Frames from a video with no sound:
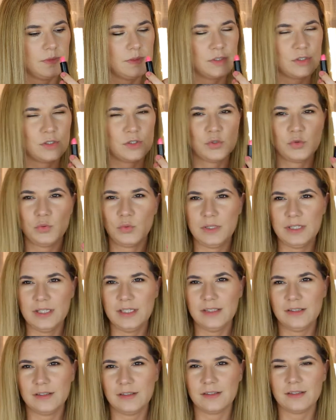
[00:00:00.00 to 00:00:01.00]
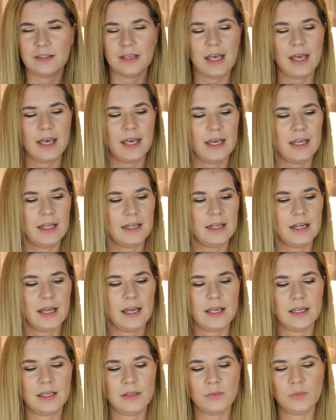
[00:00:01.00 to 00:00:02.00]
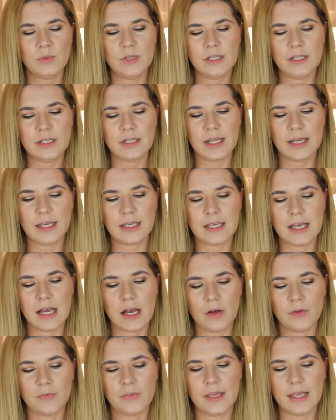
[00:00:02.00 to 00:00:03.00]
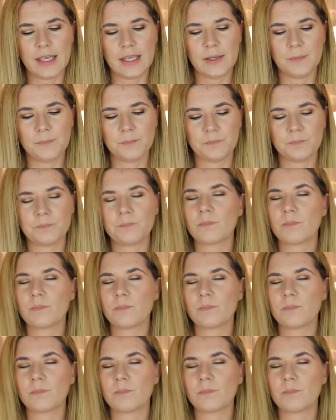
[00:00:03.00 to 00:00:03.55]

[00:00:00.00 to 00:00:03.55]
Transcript: sweet, and I really like how they